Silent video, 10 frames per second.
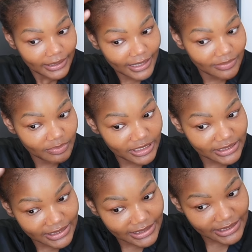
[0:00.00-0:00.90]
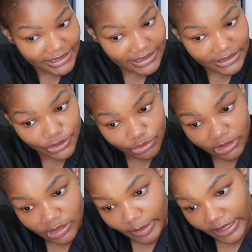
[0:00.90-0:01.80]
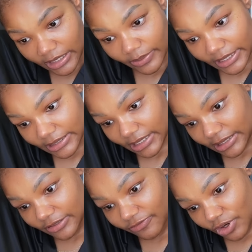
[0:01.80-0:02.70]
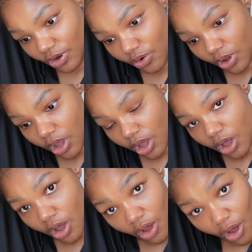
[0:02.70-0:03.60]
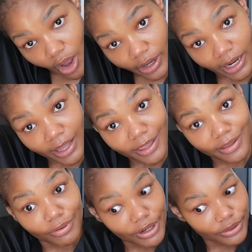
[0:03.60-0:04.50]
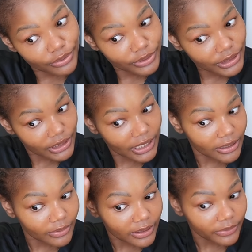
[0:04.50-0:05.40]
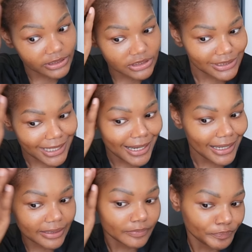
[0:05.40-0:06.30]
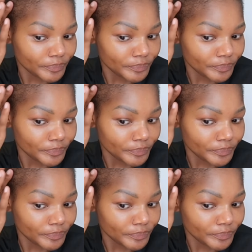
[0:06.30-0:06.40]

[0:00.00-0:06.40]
that means it's destined to be. But anyway, let's get this video on the road. I don't wanna waste your time.